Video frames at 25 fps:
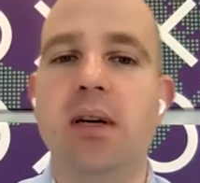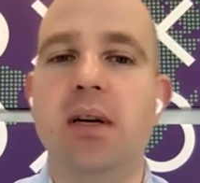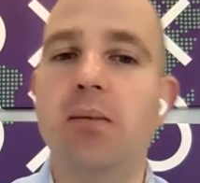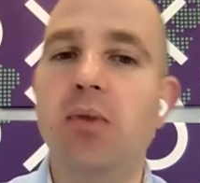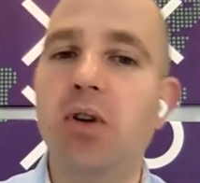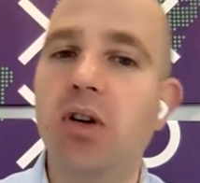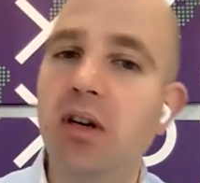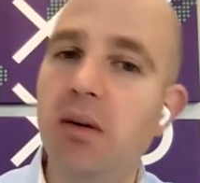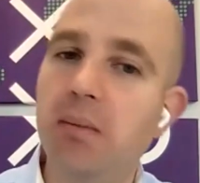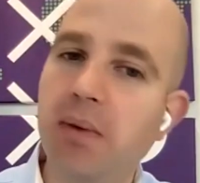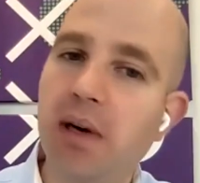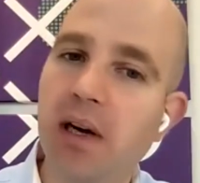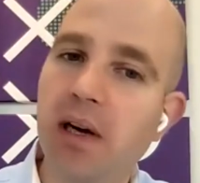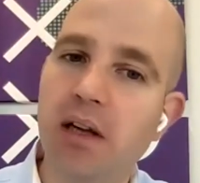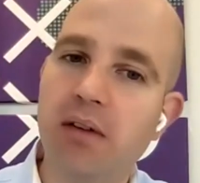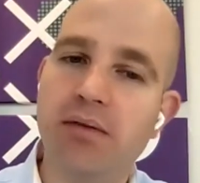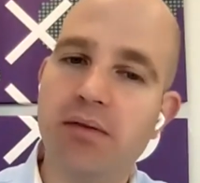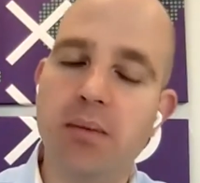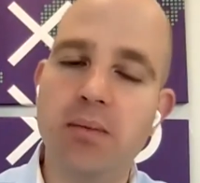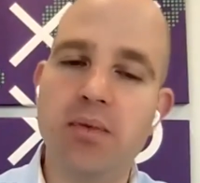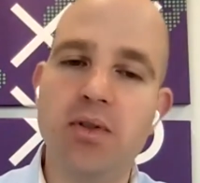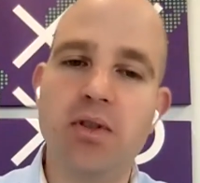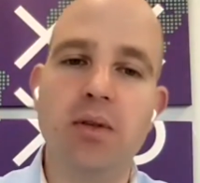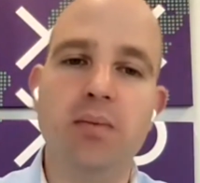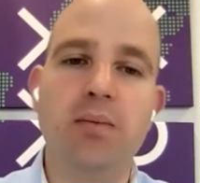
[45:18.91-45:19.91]
I'm going to buy it
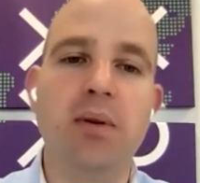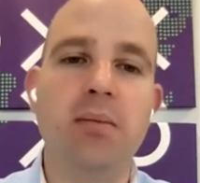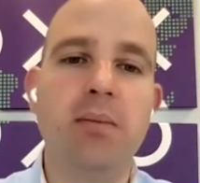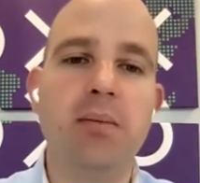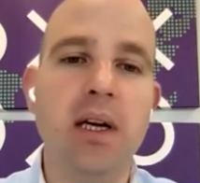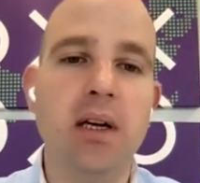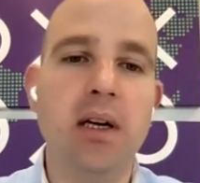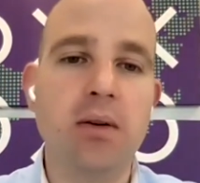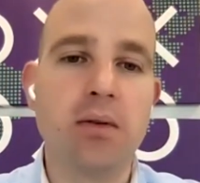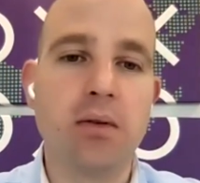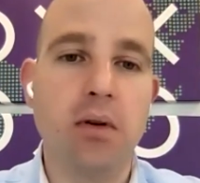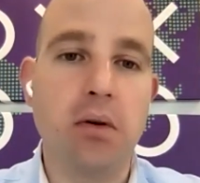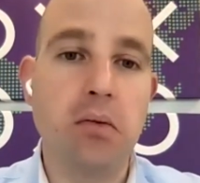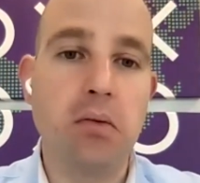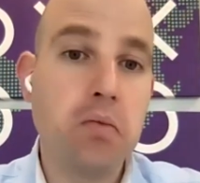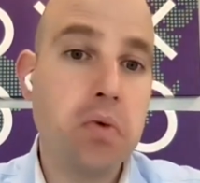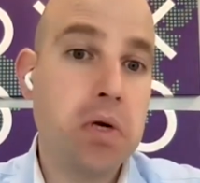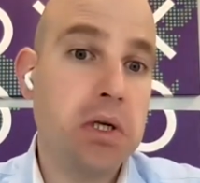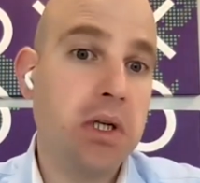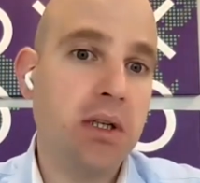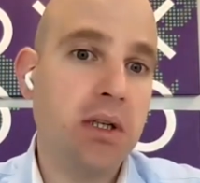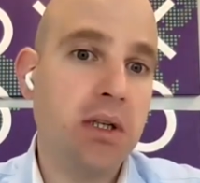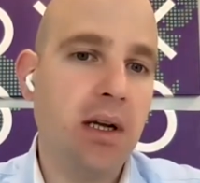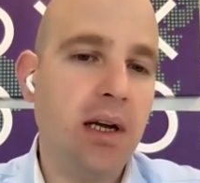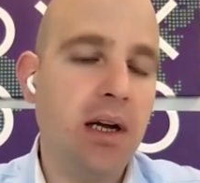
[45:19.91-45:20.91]
from Supermicro,
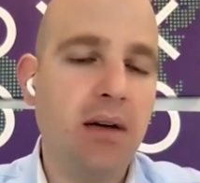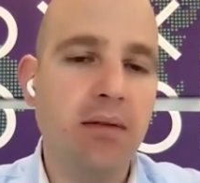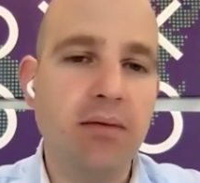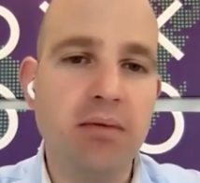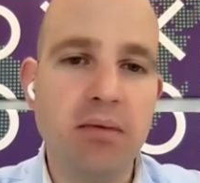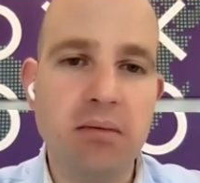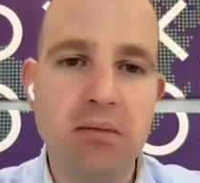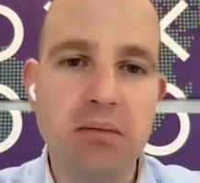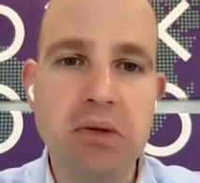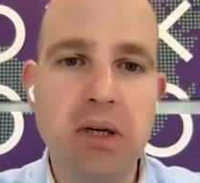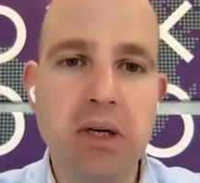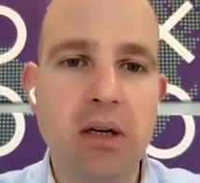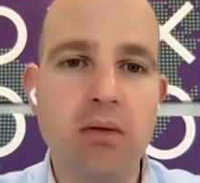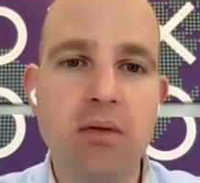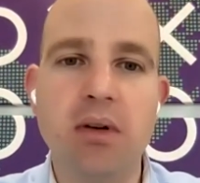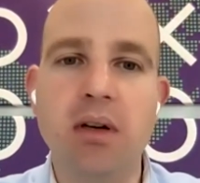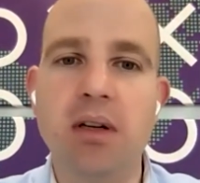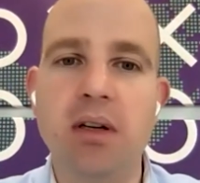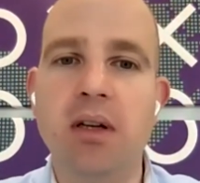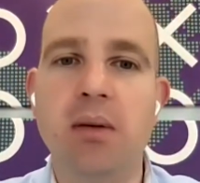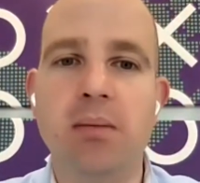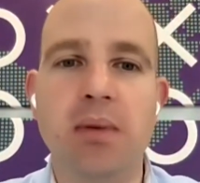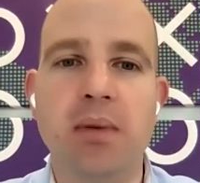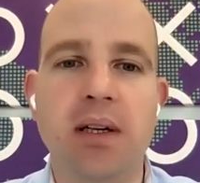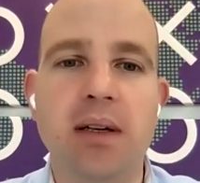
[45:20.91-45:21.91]
which they have
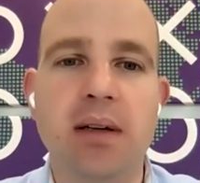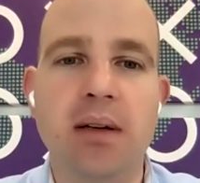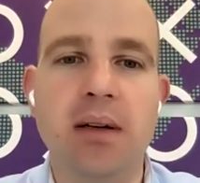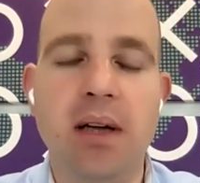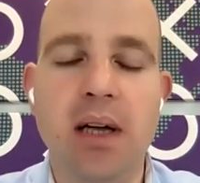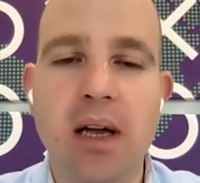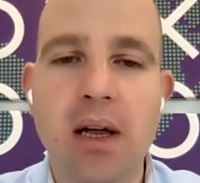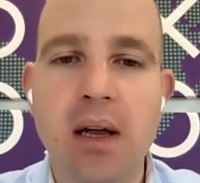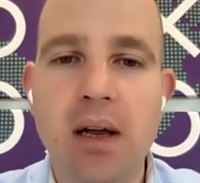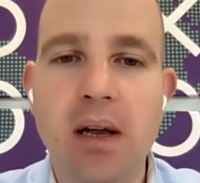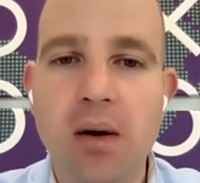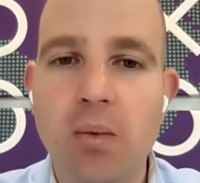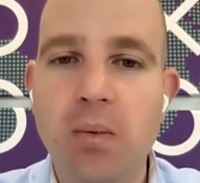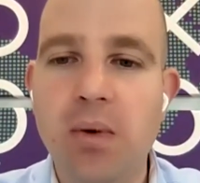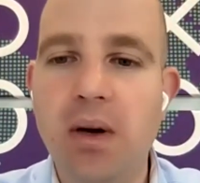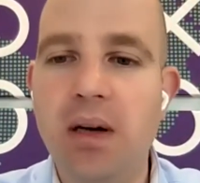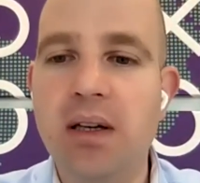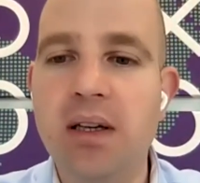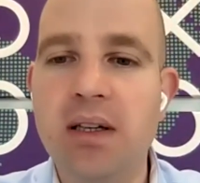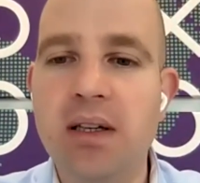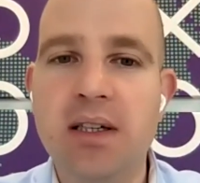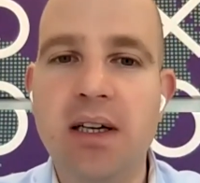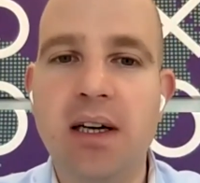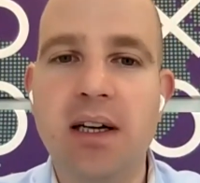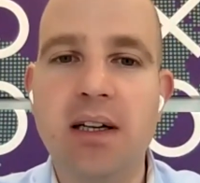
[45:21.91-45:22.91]
incredibly
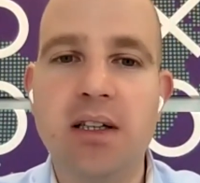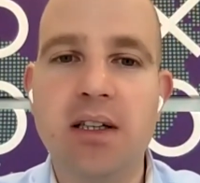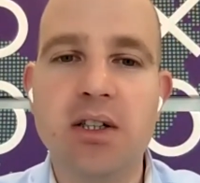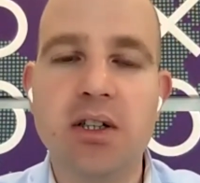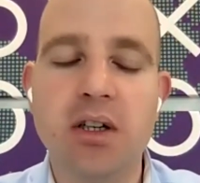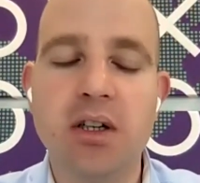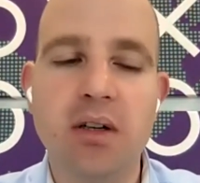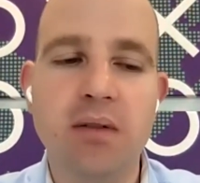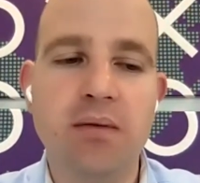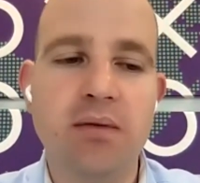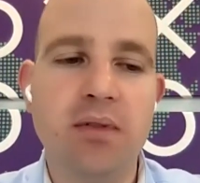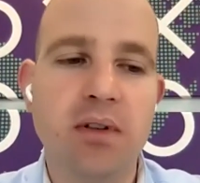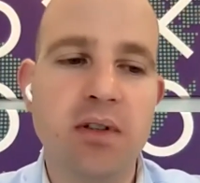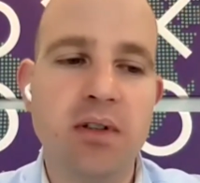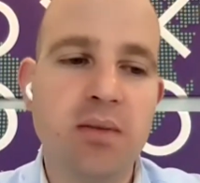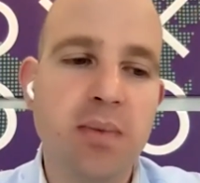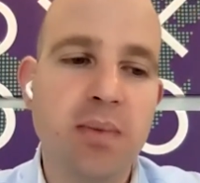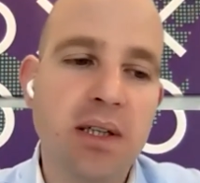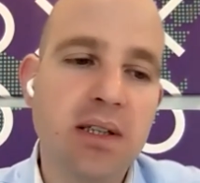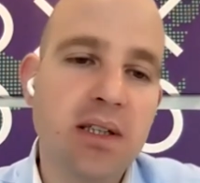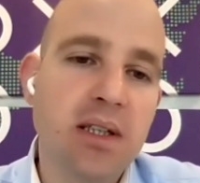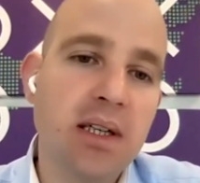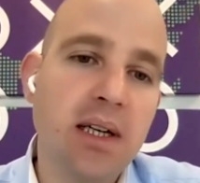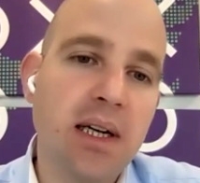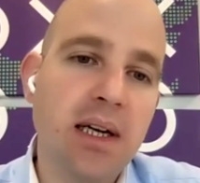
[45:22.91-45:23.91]
well-designed servers,
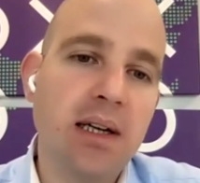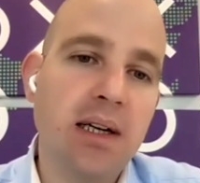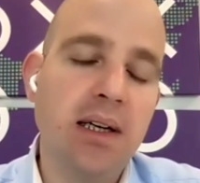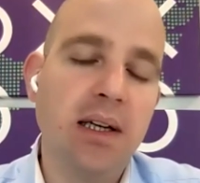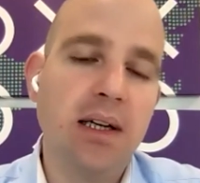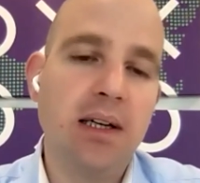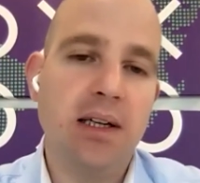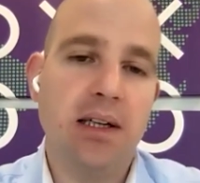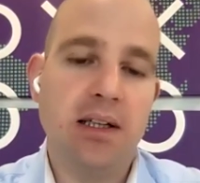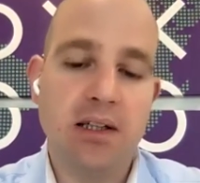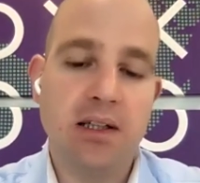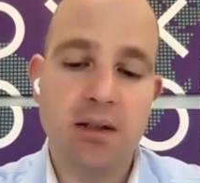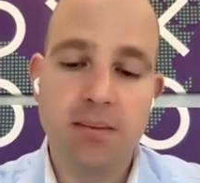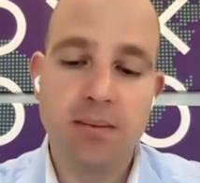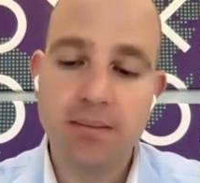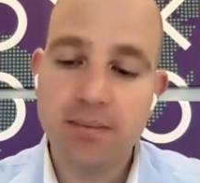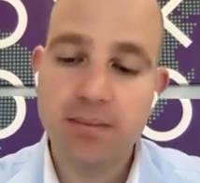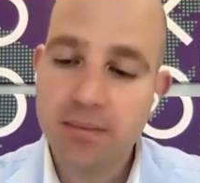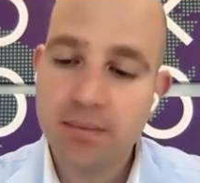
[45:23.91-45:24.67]
but slightly less